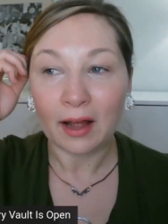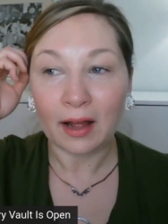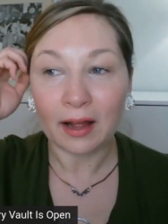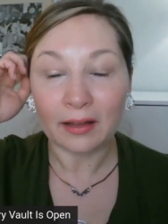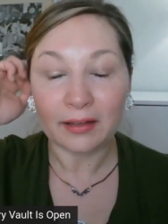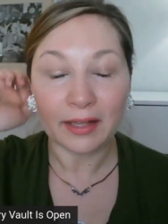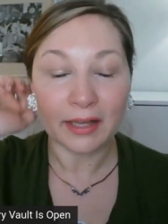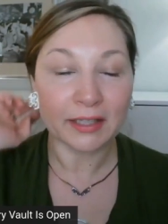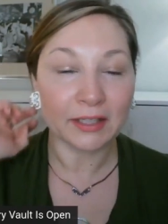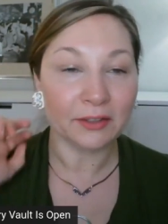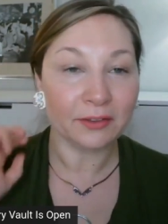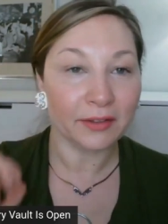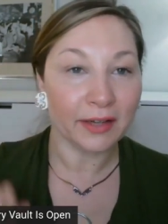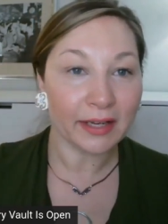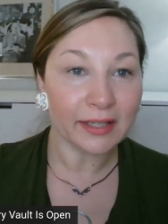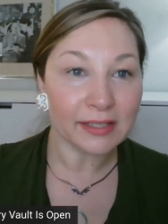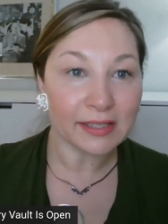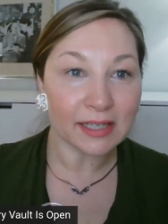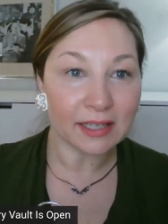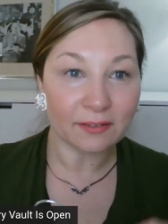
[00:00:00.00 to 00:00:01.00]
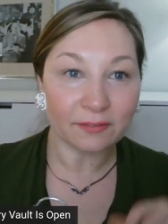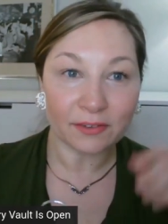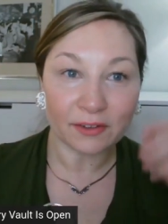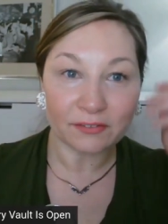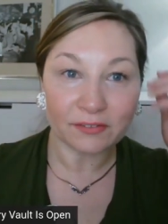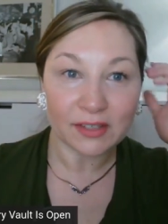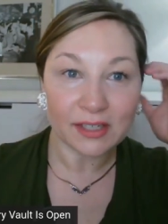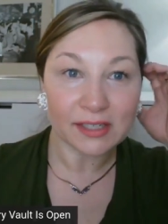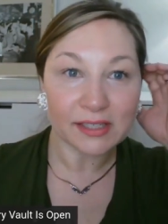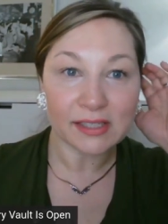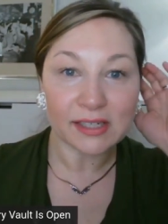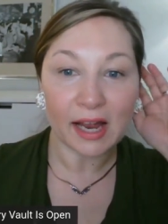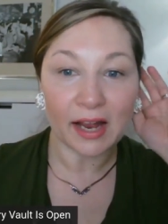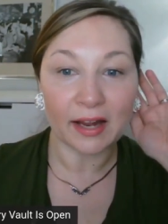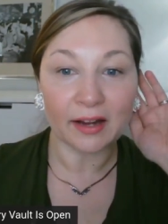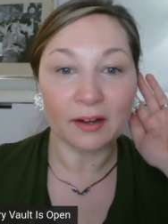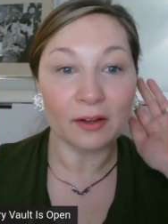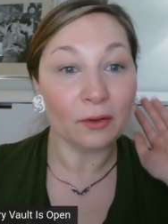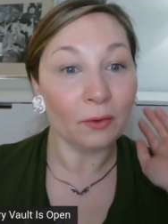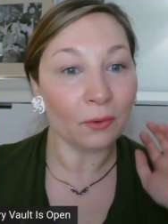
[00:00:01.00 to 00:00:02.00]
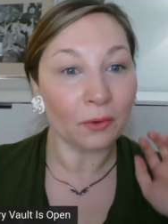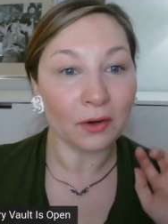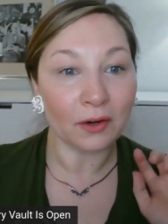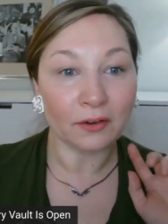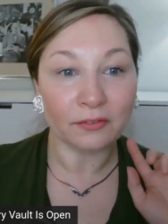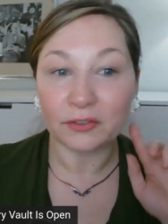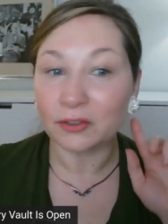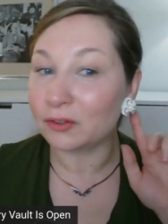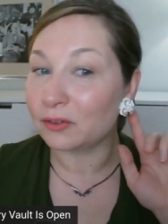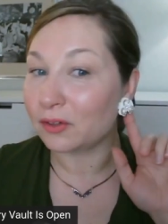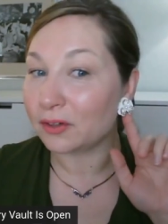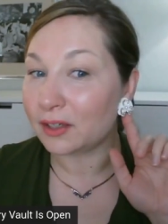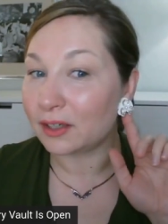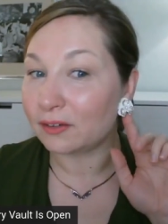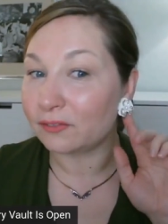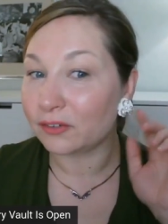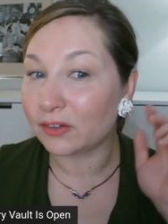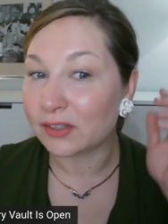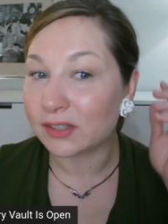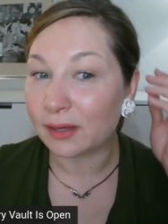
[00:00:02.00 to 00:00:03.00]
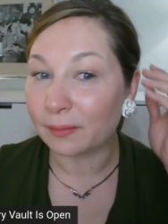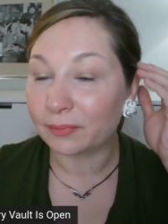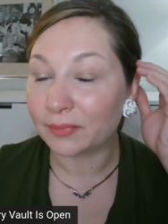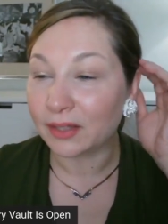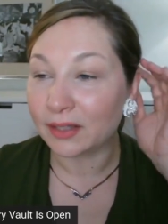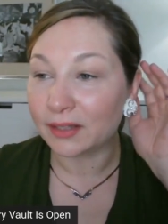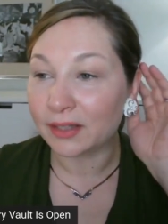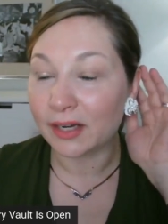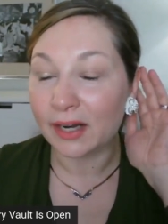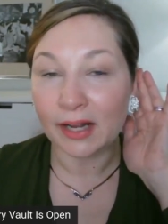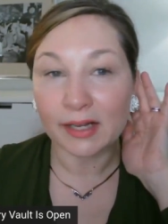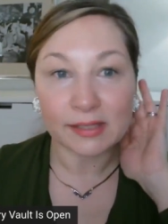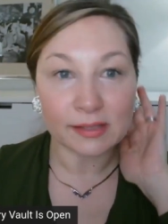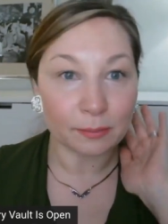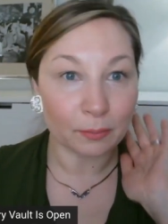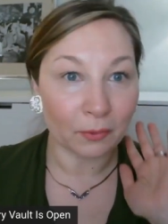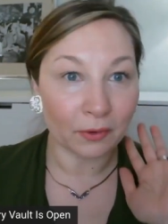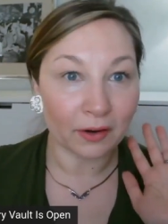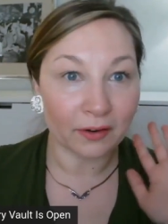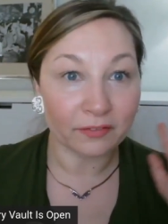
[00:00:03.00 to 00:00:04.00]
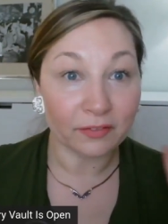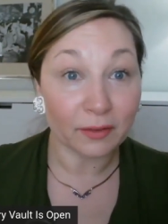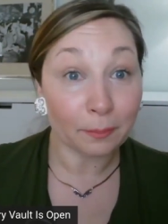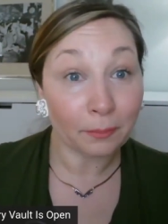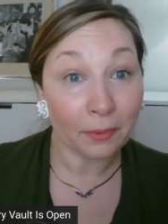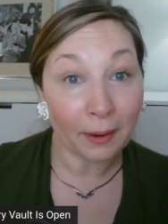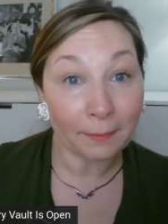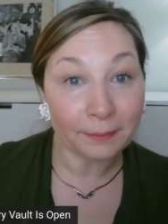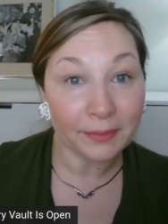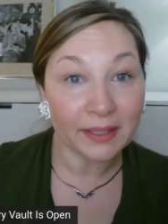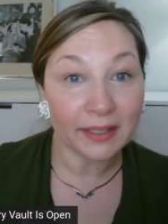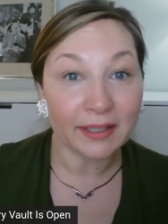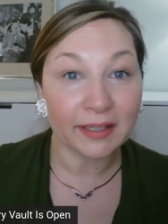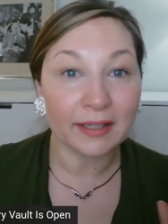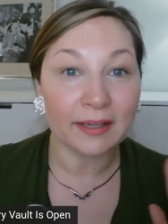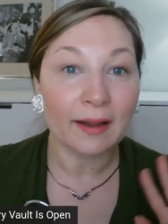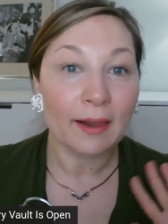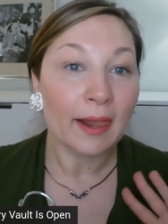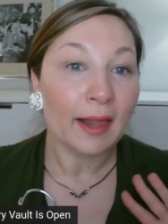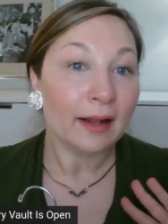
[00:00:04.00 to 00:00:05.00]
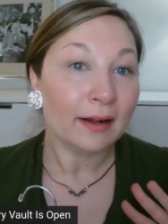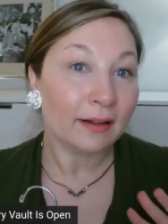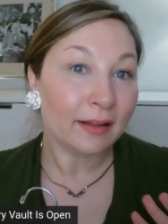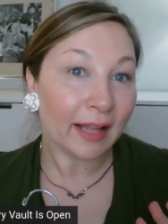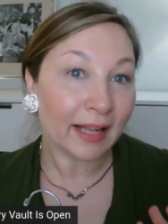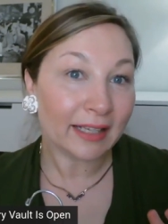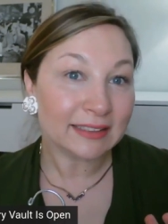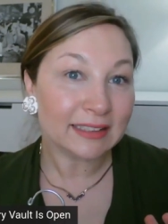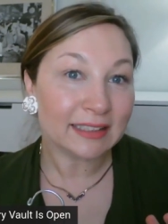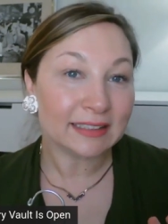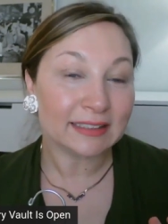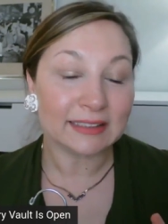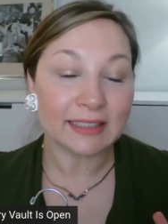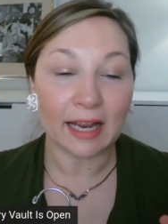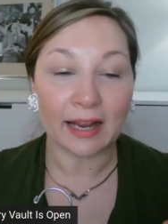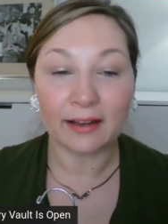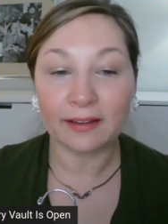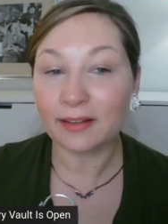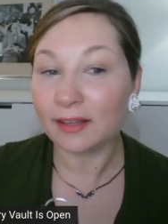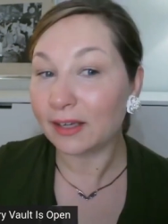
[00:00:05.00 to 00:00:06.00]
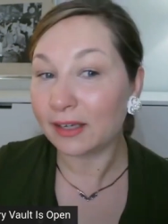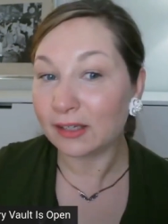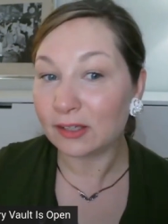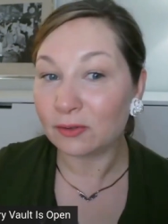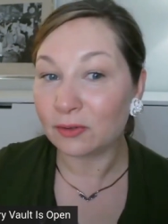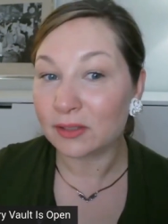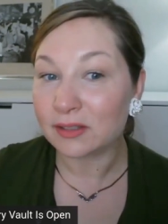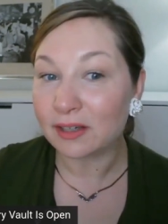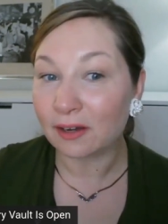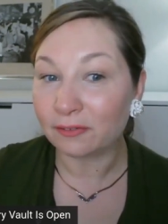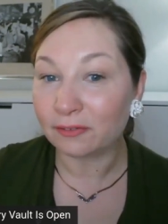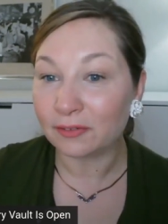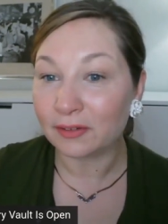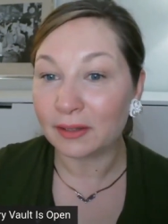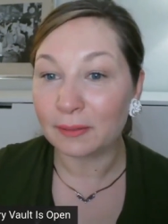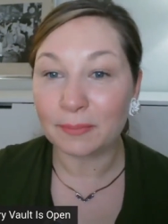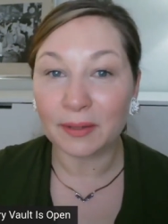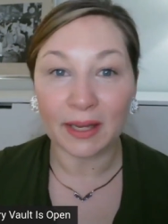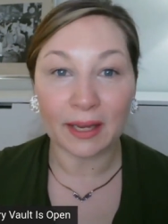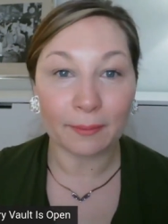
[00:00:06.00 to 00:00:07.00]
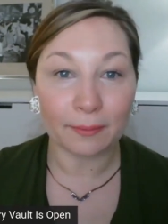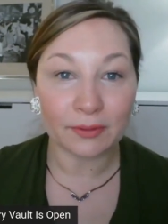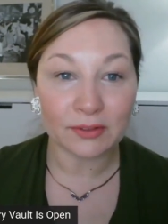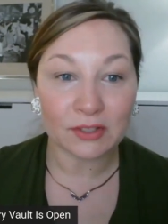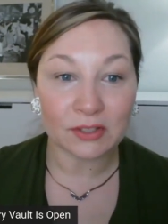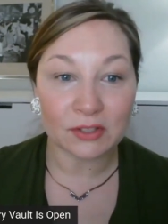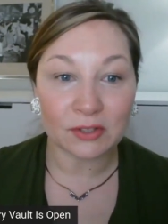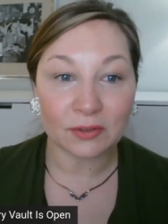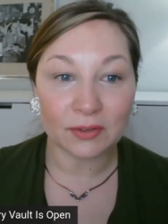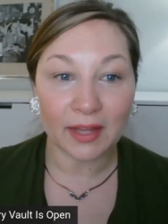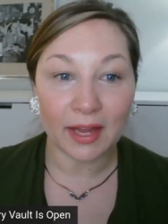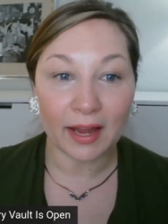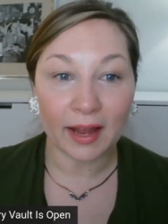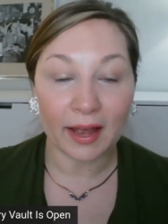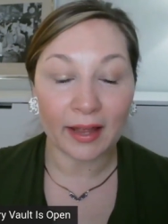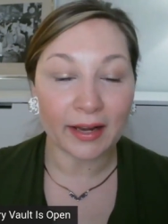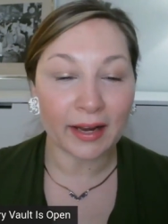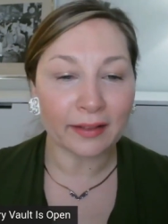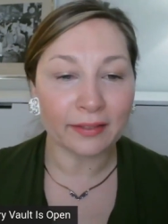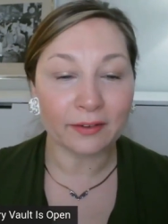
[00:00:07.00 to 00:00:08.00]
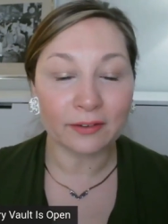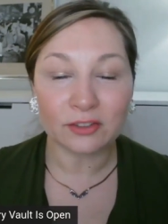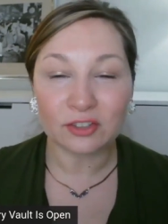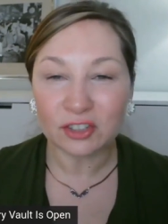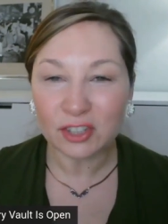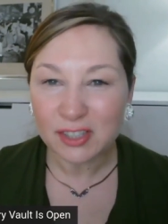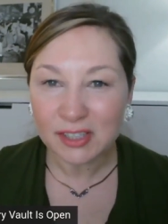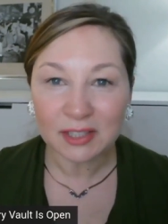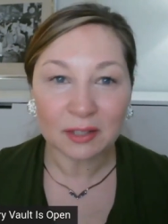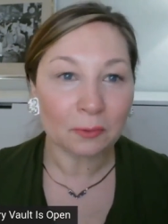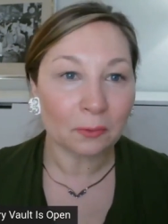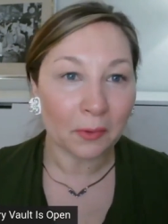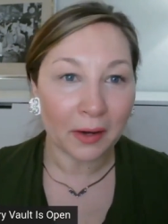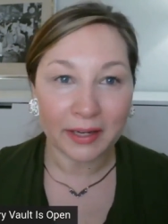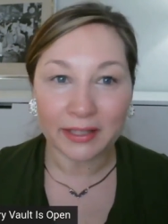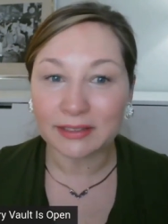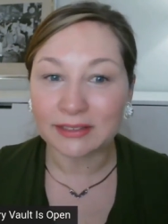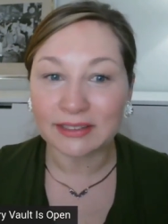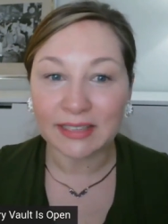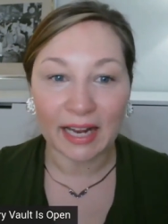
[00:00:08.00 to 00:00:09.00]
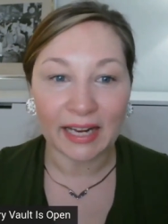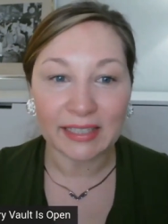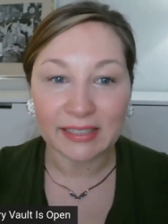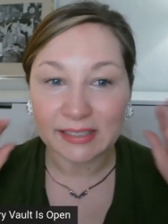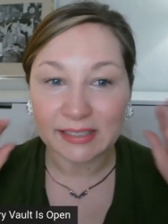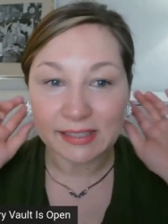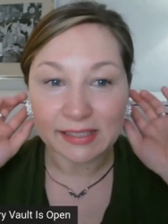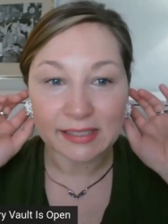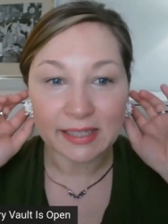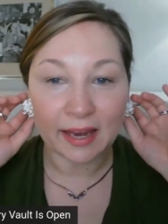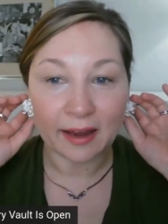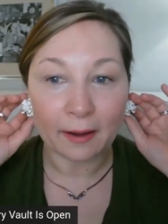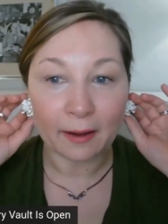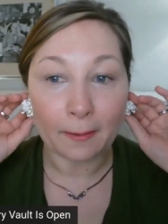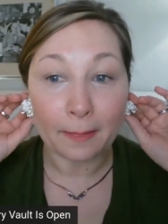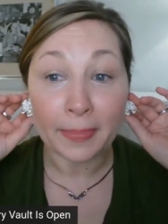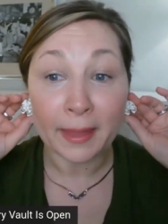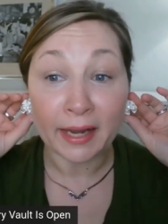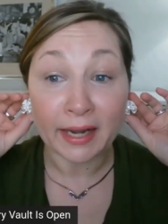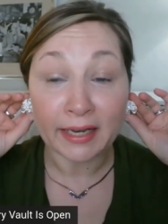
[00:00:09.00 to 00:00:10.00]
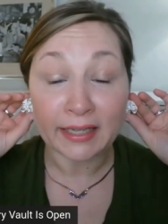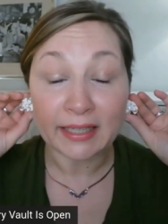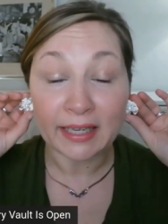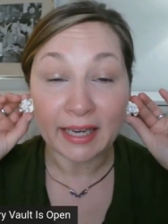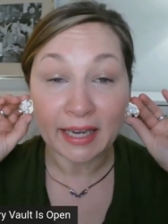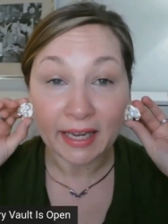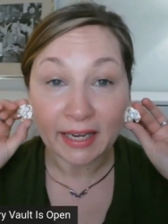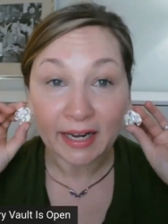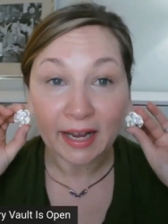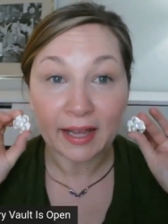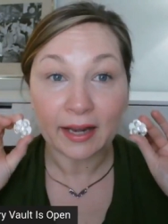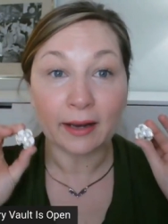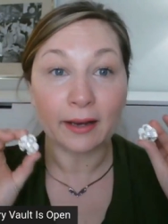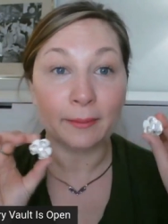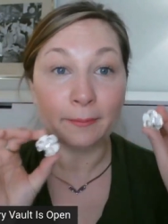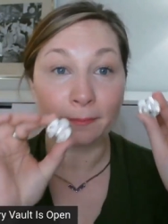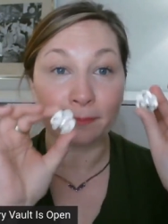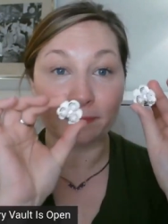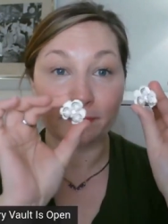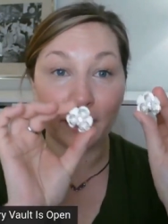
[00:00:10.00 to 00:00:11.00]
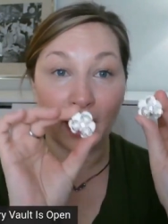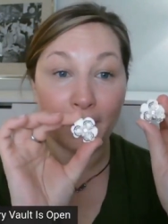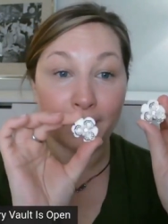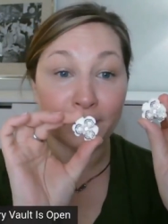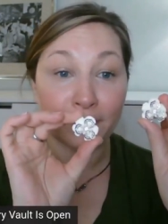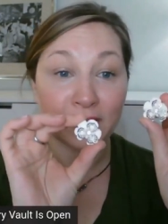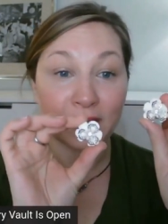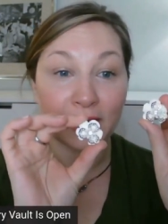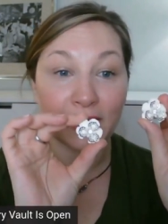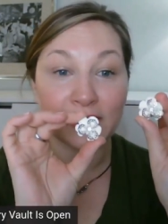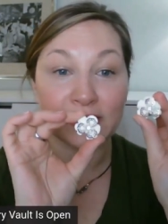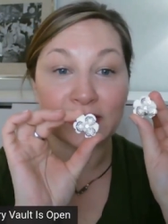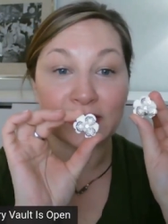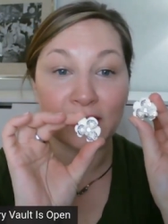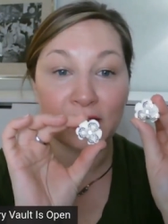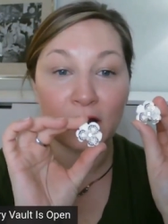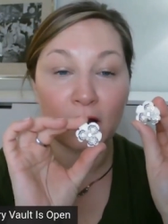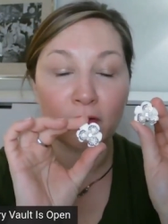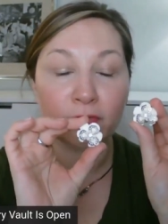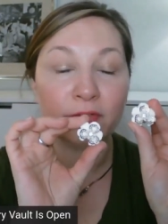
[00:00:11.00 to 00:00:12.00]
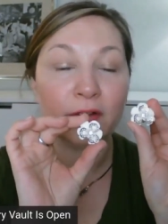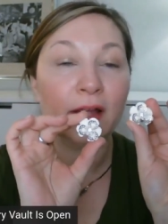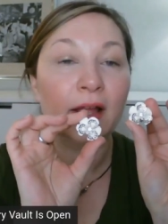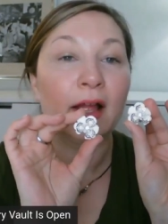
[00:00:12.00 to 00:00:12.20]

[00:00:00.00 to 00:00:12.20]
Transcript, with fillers: uh, like your 1950s style, or if you're looking for something that has more of the preppy classic styling, you can definitely be able to do that. And they're just the right size and scale. And I cannot em- empathize enough.